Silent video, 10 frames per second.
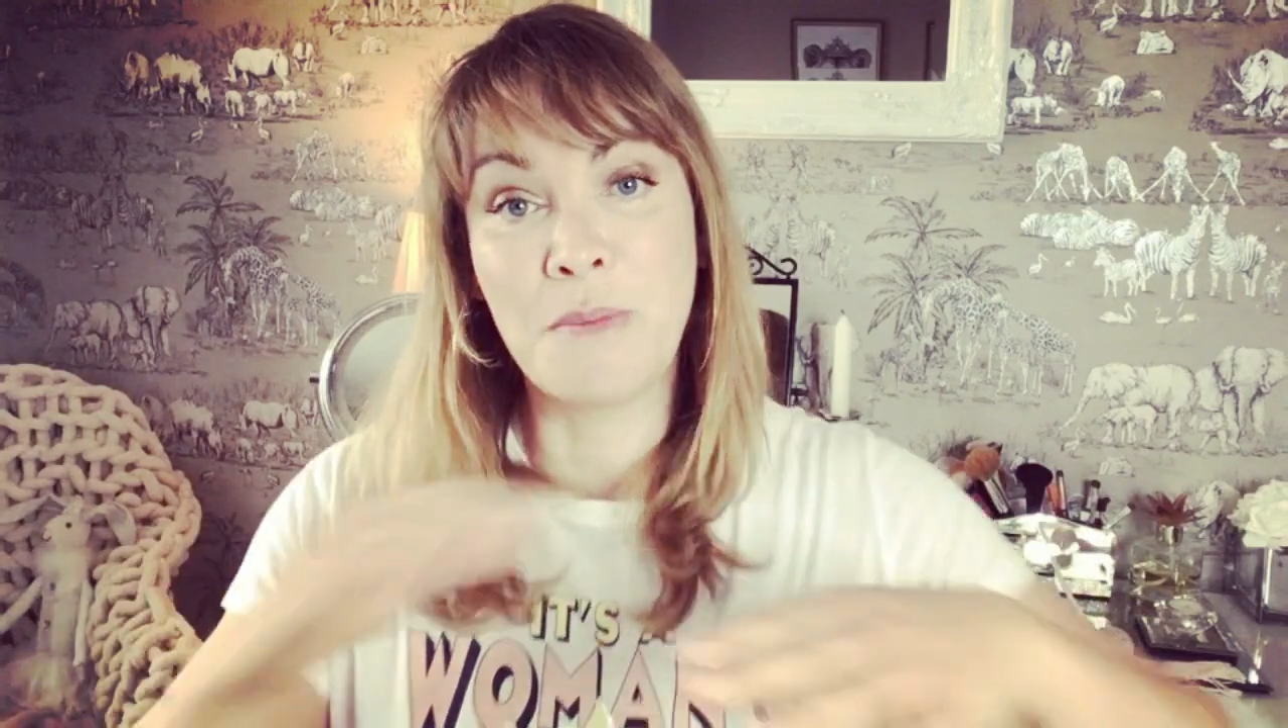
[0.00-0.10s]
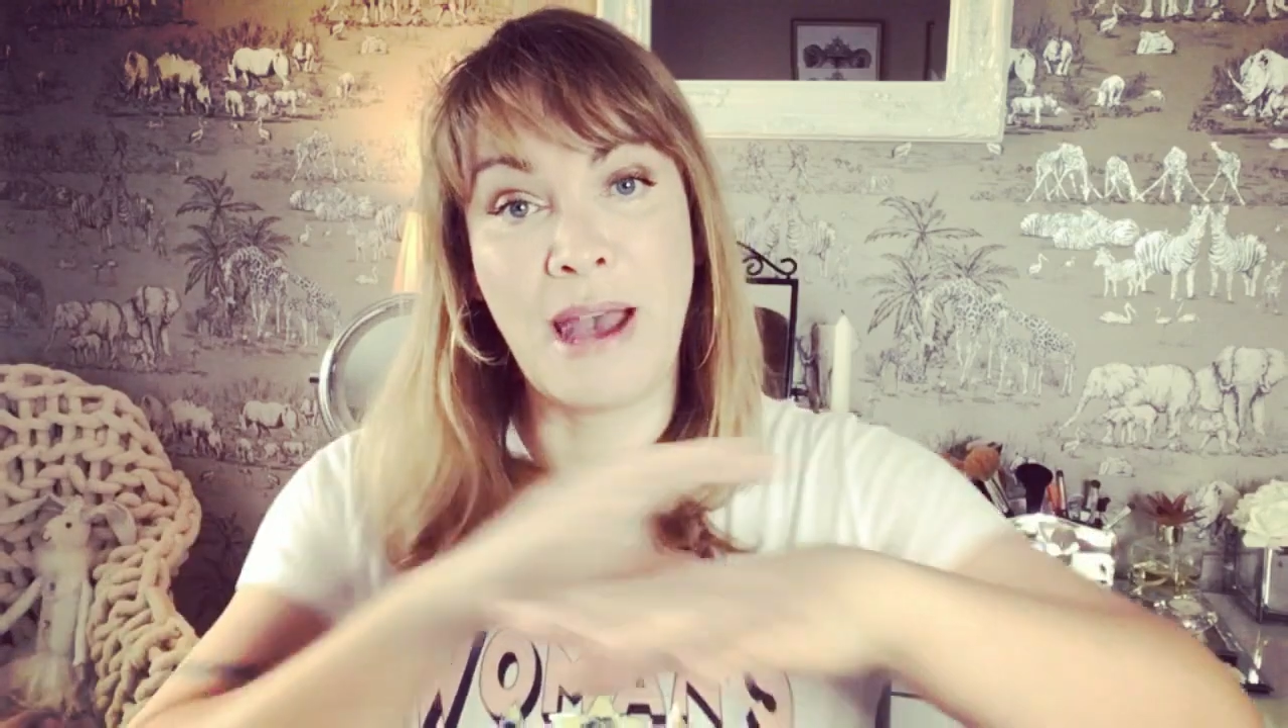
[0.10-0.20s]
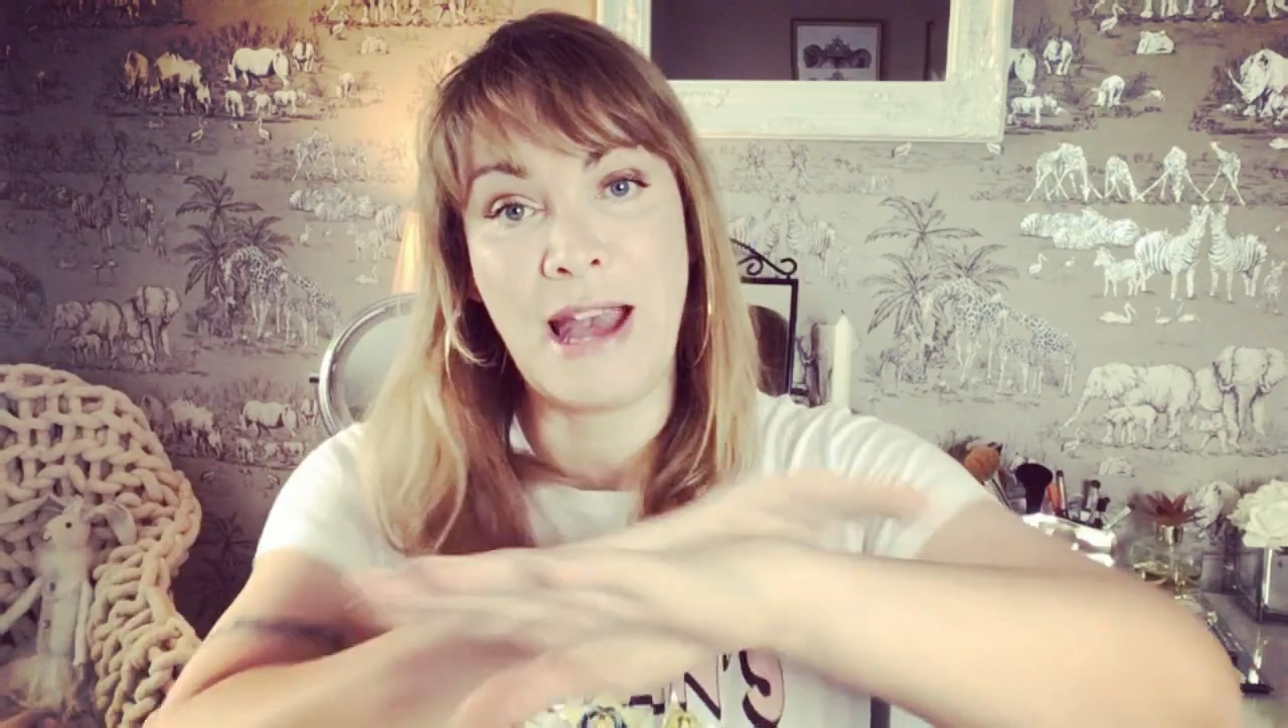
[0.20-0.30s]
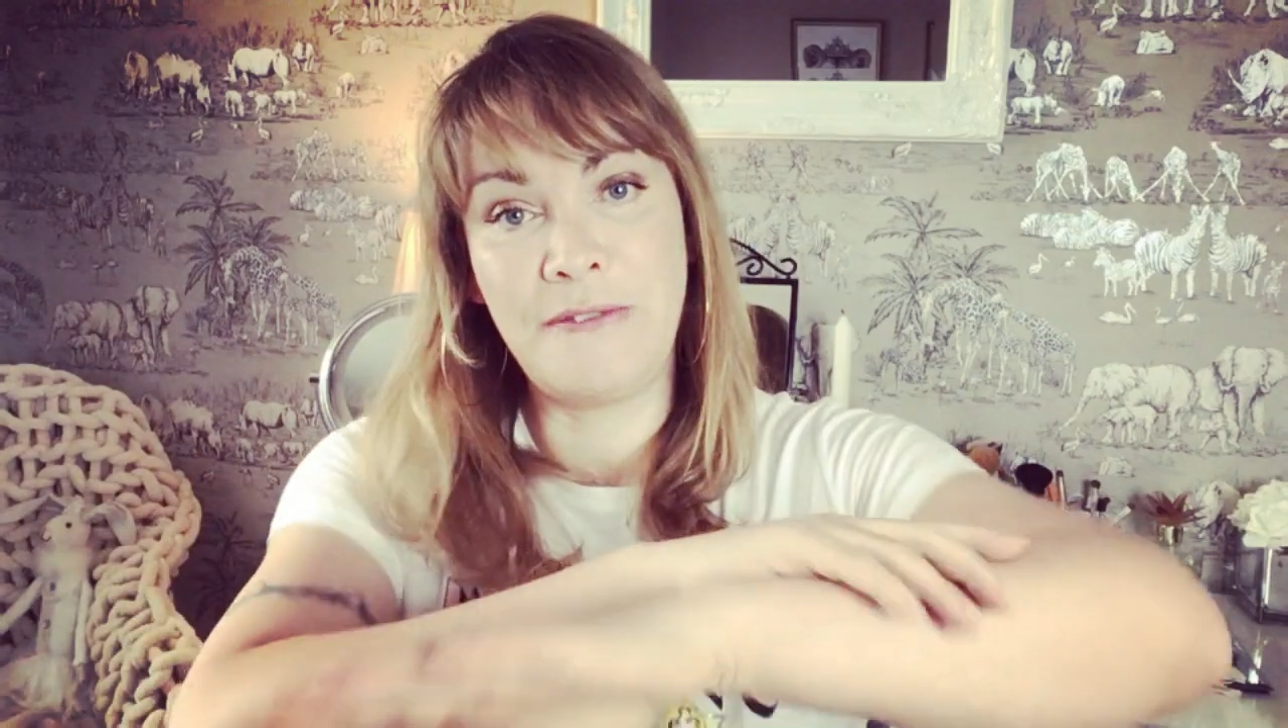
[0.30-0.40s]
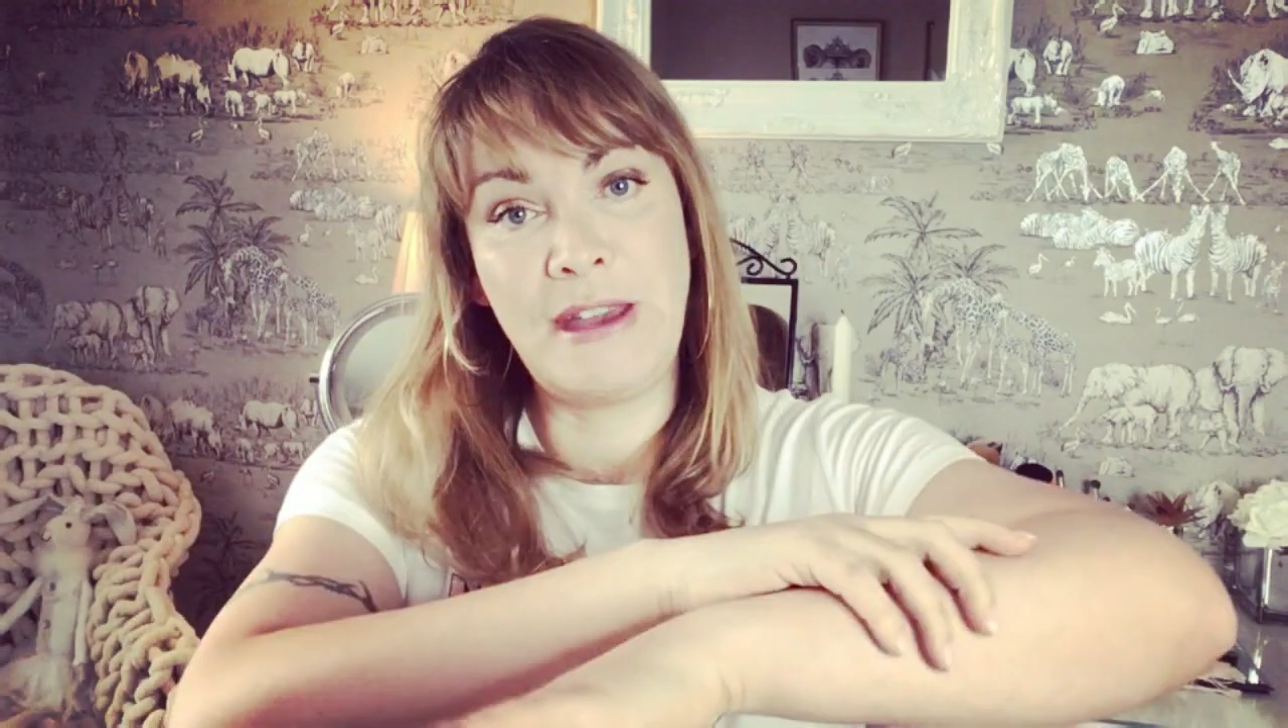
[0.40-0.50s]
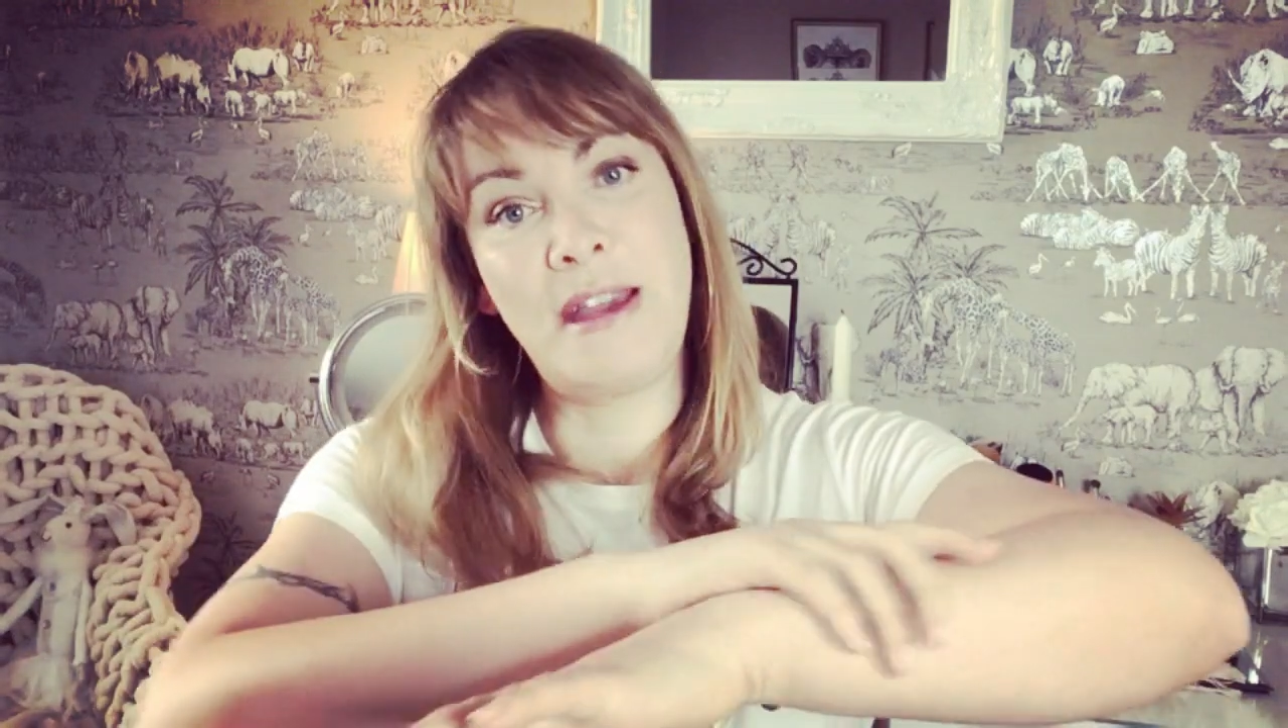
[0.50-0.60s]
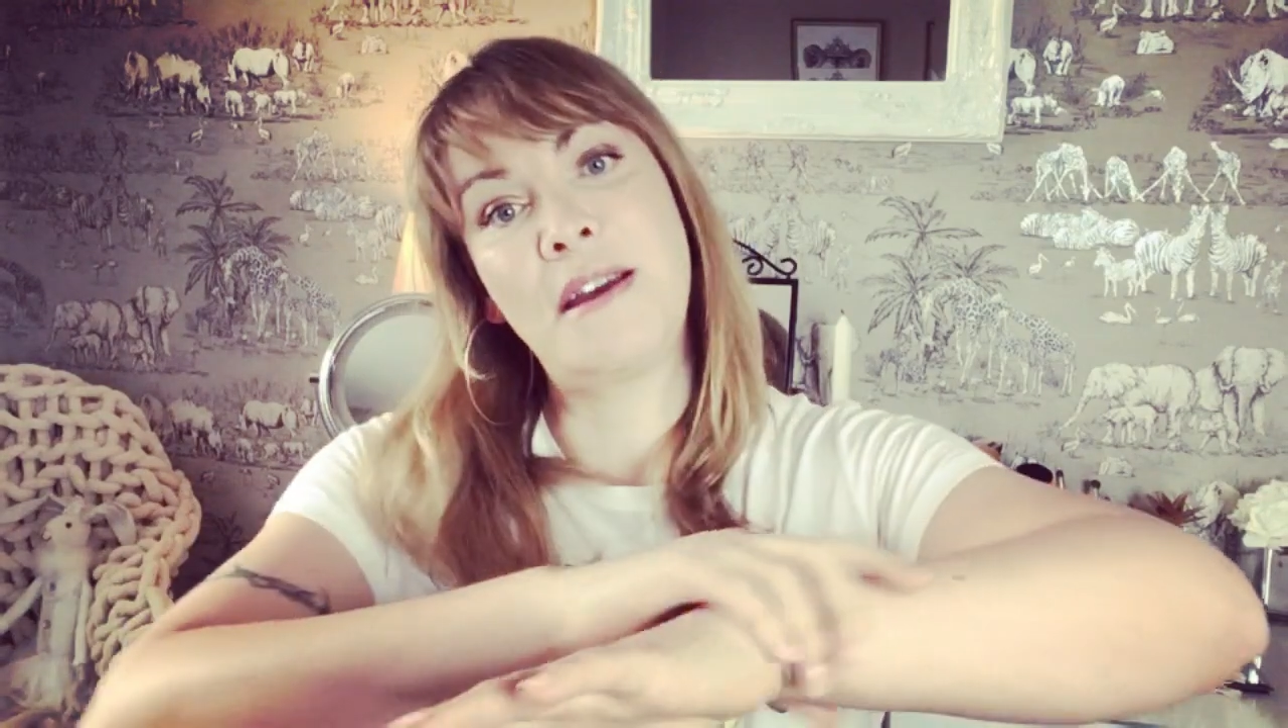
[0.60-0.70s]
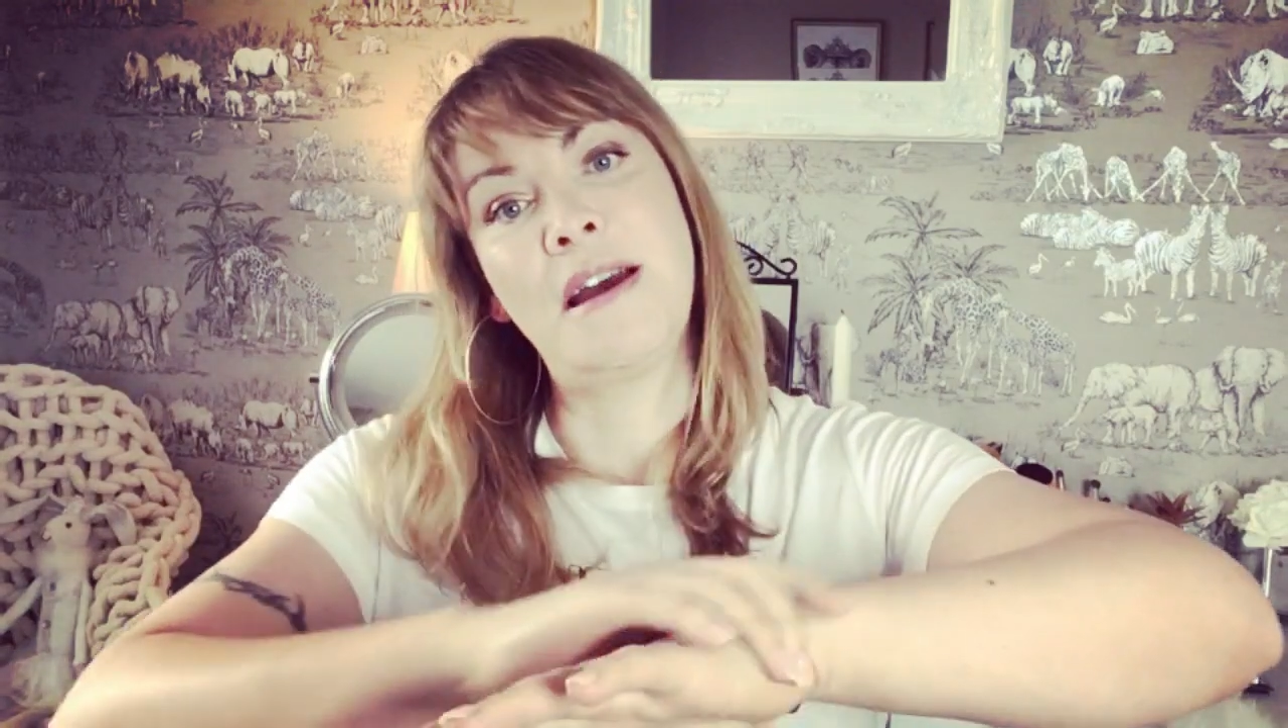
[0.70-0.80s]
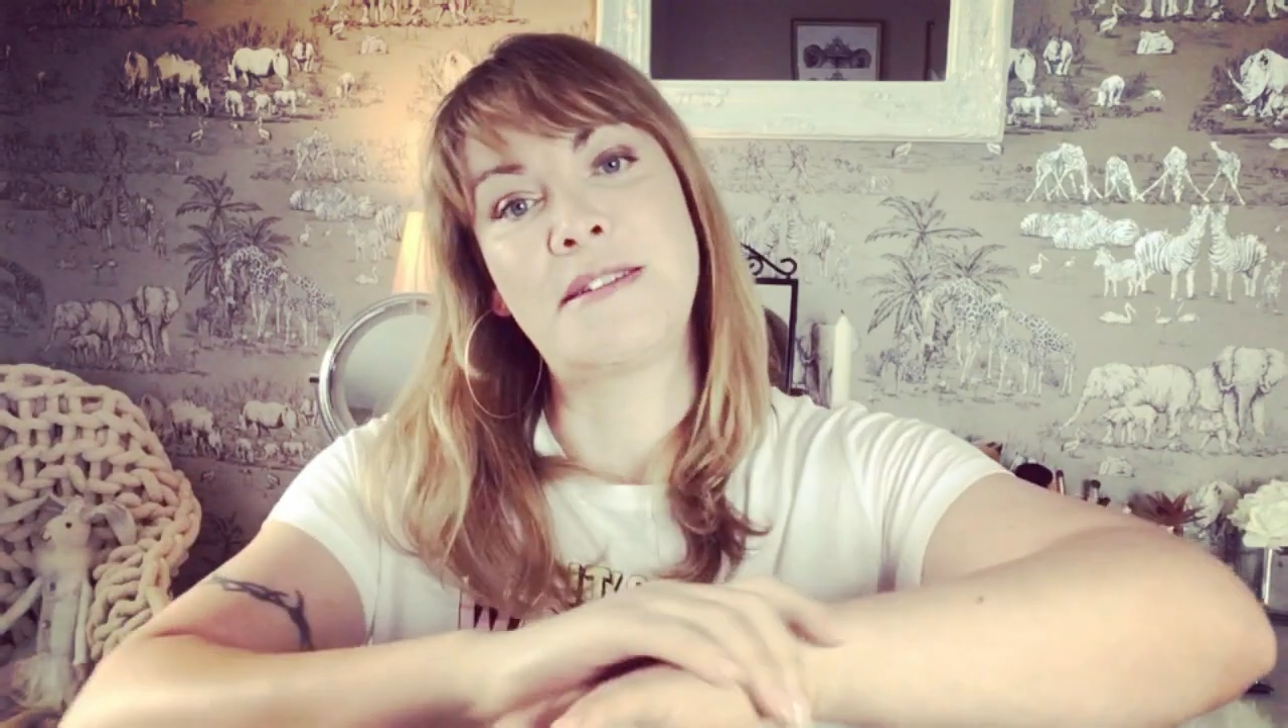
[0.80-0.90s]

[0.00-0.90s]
but having,